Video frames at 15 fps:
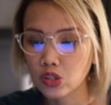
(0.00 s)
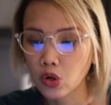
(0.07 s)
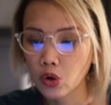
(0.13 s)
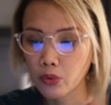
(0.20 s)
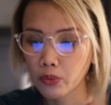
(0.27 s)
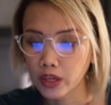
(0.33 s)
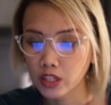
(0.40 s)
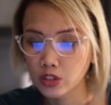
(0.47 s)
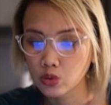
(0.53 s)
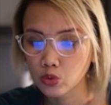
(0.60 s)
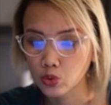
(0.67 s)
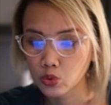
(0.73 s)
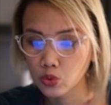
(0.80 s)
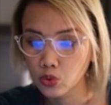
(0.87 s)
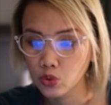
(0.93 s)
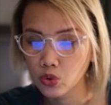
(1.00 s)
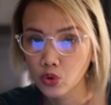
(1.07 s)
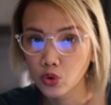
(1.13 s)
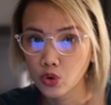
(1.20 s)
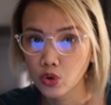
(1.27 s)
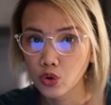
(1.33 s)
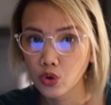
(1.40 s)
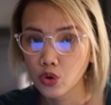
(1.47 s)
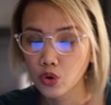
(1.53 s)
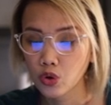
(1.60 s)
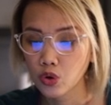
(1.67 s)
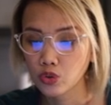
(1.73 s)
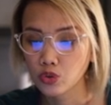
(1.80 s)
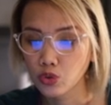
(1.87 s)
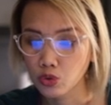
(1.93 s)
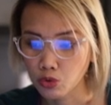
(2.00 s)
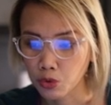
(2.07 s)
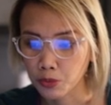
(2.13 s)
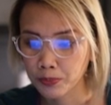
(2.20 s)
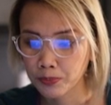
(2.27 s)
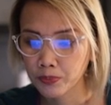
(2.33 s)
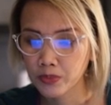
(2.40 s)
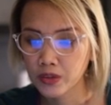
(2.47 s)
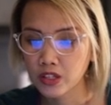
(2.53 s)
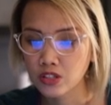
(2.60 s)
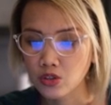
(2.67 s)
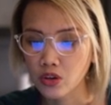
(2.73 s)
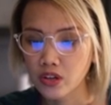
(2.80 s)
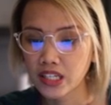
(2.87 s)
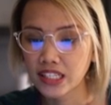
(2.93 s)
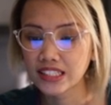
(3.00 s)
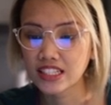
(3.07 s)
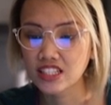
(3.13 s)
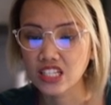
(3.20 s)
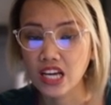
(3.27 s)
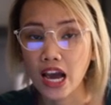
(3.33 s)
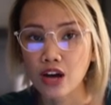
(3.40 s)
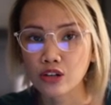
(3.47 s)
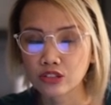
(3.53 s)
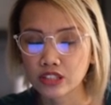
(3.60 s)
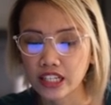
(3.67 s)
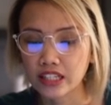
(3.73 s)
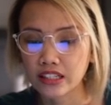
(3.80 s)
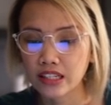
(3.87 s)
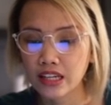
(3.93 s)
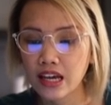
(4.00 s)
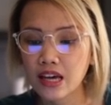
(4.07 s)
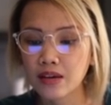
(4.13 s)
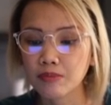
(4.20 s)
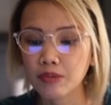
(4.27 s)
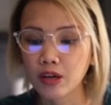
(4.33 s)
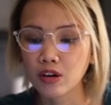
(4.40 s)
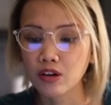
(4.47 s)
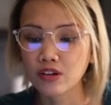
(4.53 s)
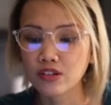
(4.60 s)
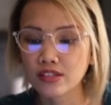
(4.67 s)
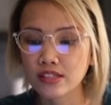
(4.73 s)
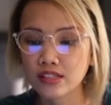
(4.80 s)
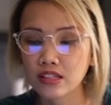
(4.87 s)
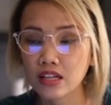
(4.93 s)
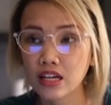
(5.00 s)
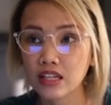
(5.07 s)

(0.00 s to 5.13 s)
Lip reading: going to Europe. So hindi siya counted because